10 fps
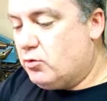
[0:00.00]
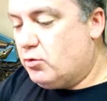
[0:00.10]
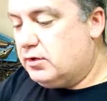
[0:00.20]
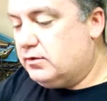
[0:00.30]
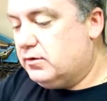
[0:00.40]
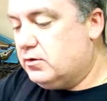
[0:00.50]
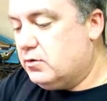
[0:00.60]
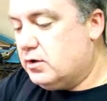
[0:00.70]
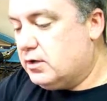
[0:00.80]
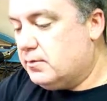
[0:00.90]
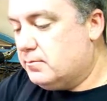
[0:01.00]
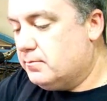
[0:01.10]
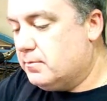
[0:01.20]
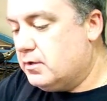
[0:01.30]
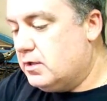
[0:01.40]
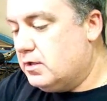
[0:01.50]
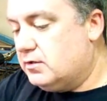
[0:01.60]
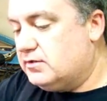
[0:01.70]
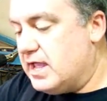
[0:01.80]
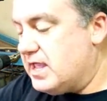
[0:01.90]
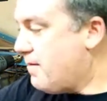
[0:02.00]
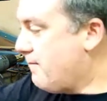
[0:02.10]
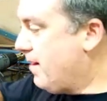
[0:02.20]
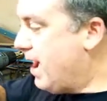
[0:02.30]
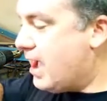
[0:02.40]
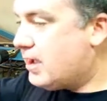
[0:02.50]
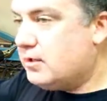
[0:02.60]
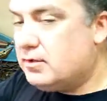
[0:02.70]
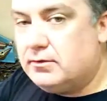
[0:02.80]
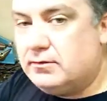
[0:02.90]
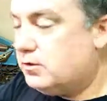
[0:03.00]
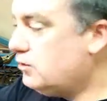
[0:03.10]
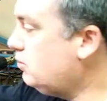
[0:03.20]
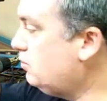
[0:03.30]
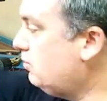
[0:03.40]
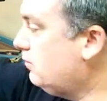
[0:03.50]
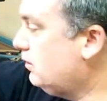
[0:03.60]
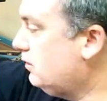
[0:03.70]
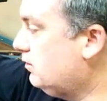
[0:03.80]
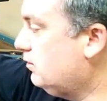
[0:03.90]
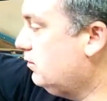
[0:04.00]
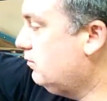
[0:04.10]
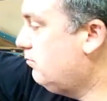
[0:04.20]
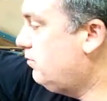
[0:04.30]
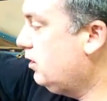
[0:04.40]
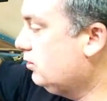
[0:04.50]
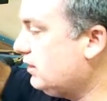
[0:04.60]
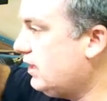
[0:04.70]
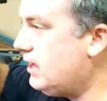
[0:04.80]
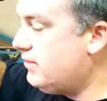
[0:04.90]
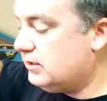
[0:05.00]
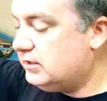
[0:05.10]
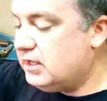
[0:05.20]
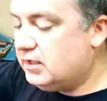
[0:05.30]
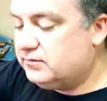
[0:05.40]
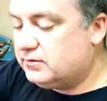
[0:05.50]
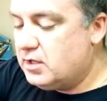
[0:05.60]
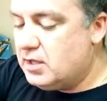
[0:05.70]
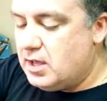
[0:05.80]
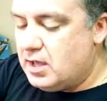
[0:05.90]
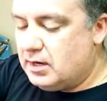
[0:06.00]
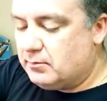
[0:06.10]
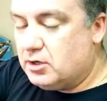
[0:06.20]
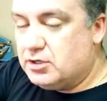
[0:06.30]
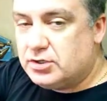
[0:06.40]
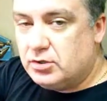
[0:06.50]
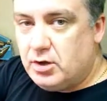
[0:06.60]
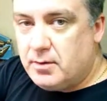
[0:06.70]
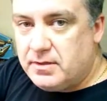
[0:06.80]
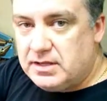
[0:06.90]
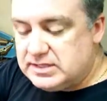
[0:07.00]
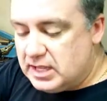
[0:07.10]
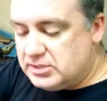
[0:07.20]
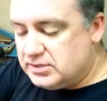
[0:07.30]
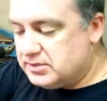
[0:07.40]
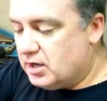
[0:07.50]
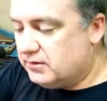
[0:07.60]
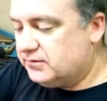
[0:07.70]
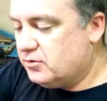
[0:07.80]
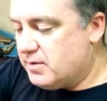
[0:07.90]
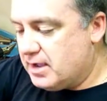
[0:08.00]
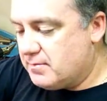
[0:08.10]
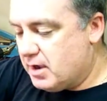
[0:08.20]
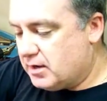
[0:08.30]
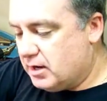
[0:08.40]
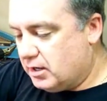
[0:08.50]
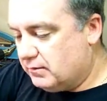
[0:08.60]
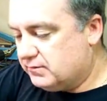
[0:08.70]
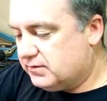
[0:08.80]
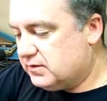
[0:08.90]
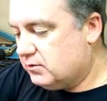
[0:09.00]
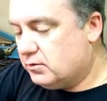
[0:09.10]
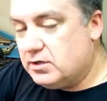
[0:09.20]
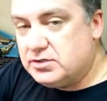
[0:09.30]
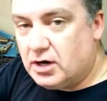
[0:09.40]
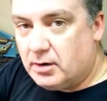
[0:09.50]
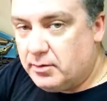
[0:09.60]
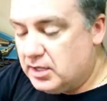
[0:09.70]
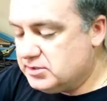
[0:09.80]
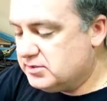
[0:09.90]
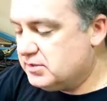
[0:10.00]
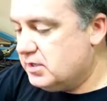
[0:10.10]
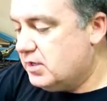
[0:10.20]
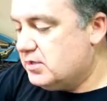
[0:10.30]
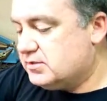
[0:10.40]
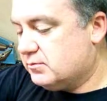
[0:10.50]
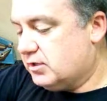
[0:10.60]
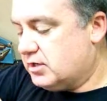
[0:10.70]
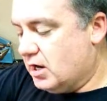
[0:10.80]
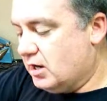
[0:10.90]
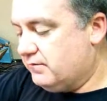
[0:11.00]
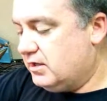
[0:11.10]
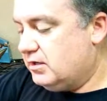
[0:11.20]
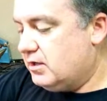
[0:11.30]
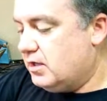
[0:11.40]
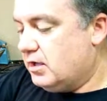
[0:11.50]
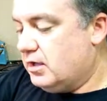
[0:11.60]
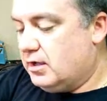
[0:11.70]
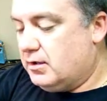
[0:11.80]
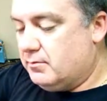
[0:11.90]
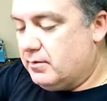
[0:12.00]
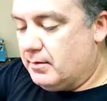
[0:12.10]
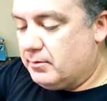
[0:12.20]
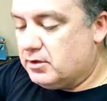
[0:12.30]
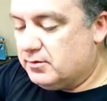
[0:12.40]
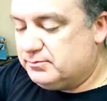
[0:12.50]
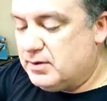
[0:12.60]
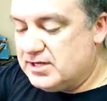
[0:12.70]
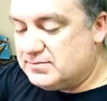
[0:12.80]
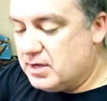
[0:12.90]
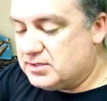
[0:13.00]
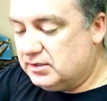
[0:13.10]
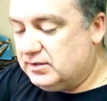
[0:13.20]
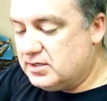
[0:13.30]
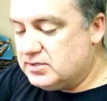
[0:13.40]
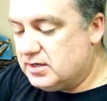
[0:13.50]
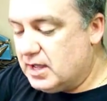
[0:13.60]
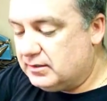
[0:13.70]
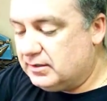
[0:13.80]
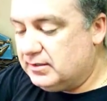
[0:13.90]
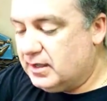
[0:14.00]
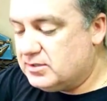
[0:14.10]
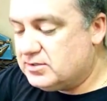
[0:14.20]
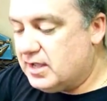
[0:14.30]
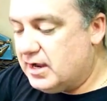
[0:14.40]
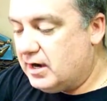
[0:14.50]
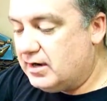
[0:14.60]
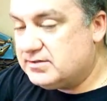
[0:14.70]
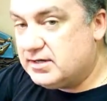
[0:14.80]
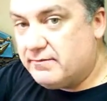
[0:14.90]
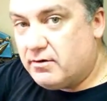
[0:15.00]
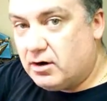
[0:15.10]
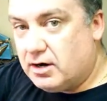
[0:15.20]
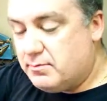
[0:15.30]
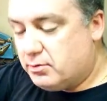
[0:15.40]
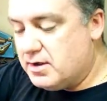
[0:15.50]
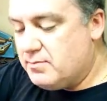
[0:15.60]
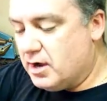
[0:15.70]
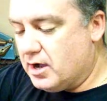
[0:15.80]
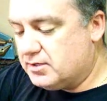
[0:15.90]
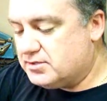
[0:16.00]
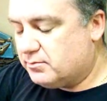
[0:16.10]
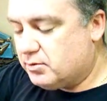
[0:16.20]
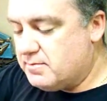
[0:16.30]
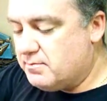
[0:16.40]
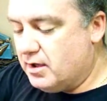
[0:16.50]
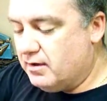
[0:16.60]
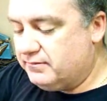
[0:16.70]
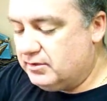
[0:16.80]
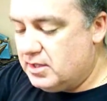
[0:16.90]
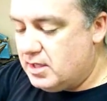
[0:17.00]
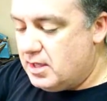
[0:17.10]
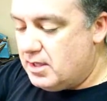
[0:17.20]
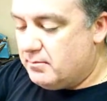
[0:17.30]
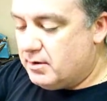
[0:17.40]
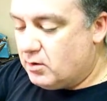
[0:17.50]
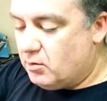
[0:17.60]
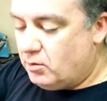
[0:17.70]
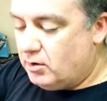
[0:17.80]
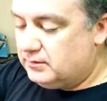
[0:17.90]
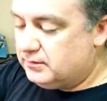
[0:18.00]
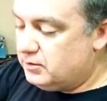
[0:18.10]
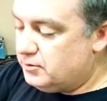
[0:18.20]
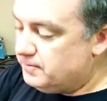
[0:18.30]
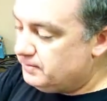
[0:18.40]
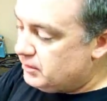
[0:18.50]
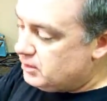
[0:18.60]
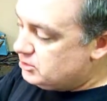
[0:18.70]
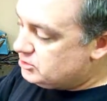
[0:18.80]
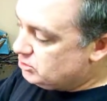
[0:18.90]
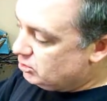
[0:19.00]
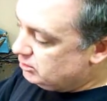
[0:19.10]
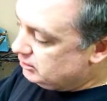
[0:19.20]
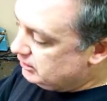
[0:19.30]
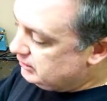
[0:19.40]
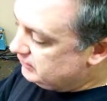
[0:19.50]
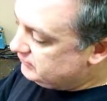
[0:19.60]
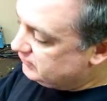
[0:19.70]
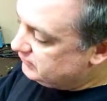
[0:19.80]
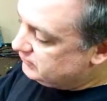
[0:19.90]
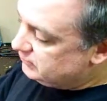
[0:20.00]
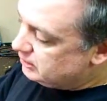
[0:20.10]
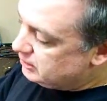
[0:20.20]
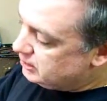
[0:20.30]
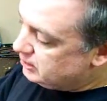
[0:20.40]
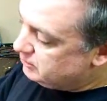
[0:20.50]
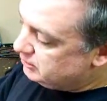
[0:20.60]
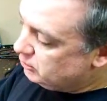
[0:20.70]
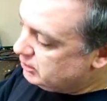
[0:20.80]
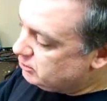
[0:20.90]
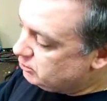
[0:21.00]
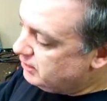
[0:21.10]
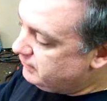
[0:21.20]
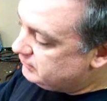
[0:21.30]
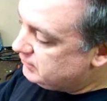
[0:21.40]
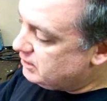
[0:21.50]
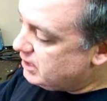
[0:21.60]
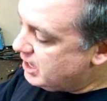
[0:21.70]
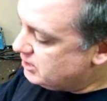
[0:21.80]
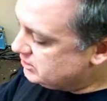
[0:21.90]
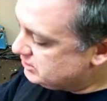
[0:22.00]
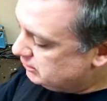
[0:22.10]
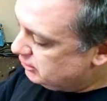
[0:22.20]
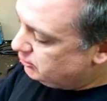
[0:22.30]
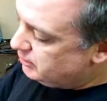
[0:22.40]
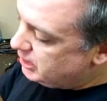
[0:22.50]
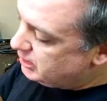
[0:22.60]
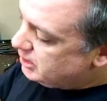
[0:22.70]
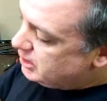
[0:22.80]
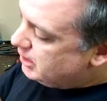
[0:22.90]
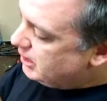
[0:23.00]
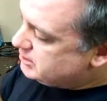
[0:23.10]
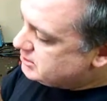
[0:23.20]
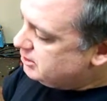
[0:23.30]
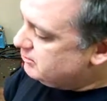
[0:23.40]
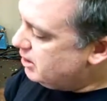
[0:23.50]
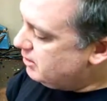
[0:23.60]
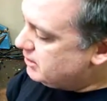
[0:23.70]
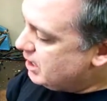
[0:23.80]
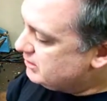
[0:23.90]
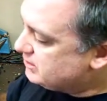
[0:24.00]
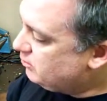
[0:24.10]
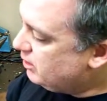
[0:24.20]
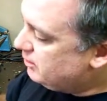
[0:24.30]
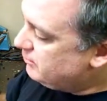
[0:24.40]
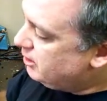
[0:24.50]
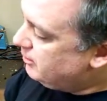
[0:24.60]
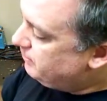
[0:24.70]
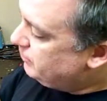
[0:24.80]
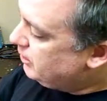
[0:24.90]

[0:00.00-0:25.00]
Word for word: I'm going to um, take it back to the belt and the disc, and I'm going to true up these edges and also make my curves, because I don't want any sharp edges. So I'm going to curve it. um, I'm going to pay special attention not to touch the areas that I've already pre-polished or pre-buffed, but I want to shorten the distance uh, between the rivets and the edges a little bit and true them up, kind of square them up,